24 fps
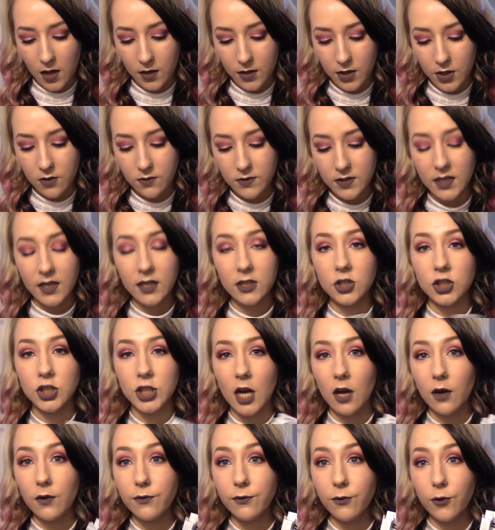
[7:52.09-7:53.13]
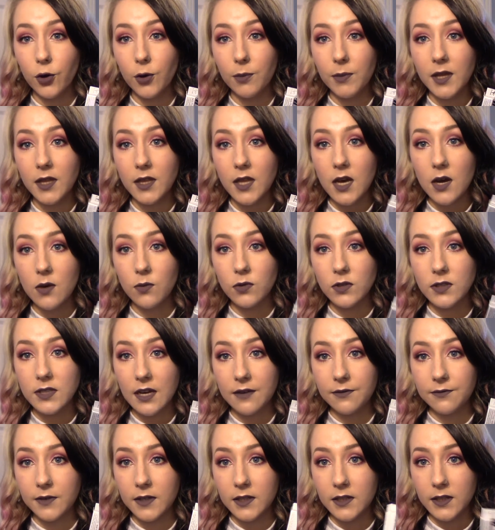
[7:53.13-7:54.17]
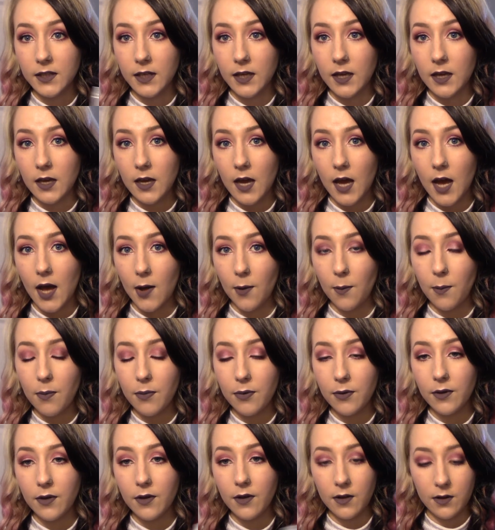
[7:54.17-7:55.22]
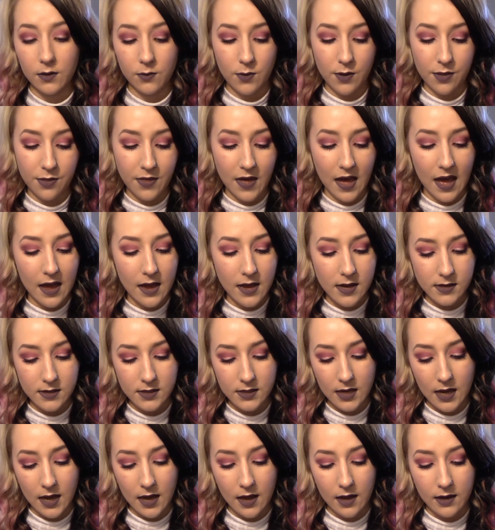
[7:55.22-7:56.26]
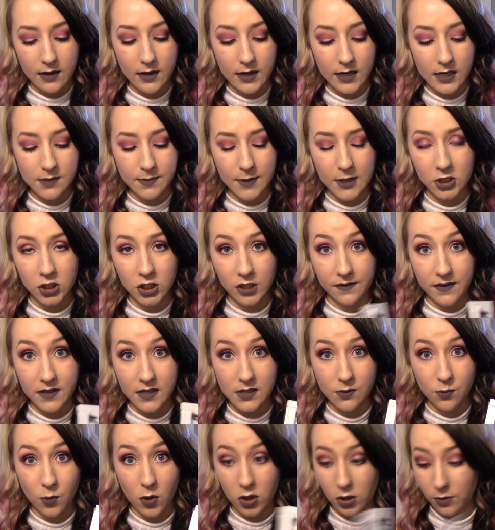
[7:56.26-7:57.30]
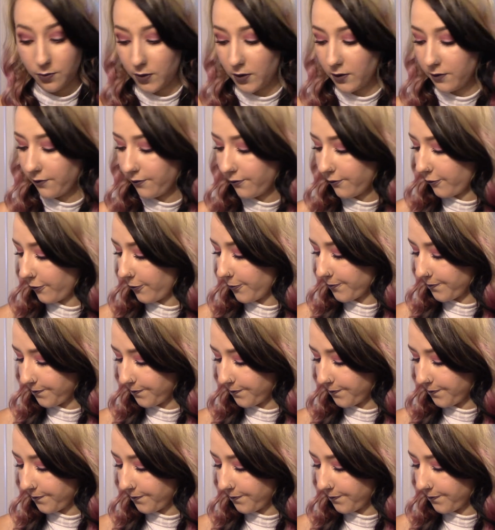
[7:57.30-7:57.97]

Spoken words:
using a gel formula will definitely help with that, and especially if it's waterproof.